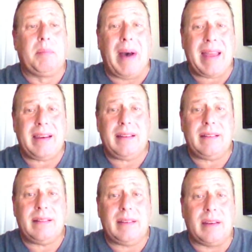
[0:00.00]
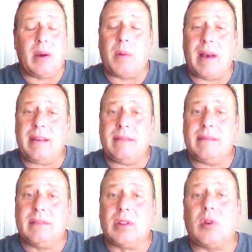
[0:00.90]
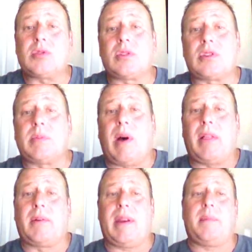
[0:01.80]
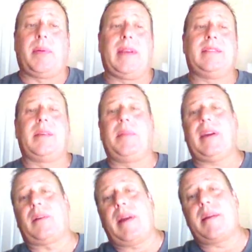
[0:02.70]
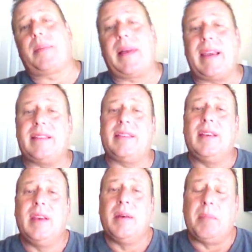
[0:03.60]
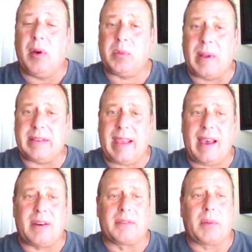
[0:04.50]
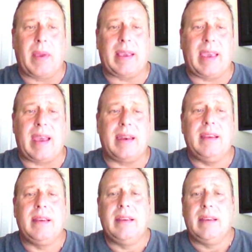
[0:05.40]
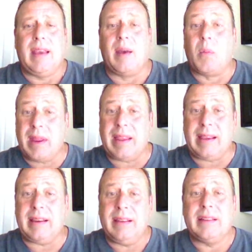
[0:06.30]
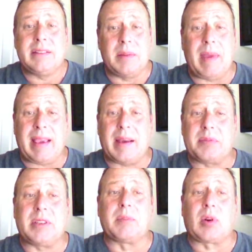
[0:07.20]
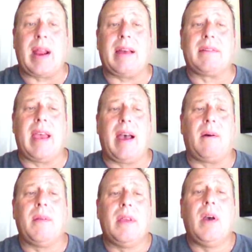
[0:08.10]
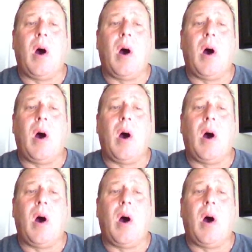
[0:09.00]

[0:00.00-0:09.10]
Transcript: But you know what? Those are the smaller rated plays. The bigger rated plays both went down over the weekend. And we need to make up some ground now.